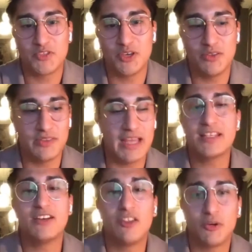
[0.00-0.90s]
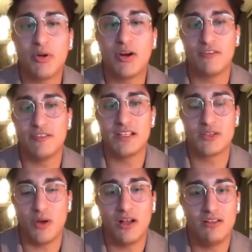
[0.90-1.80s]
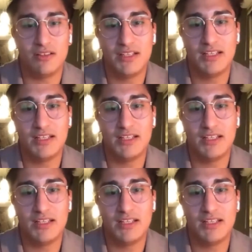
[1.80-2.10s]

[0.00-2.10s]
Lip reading: So that's another part of it as well,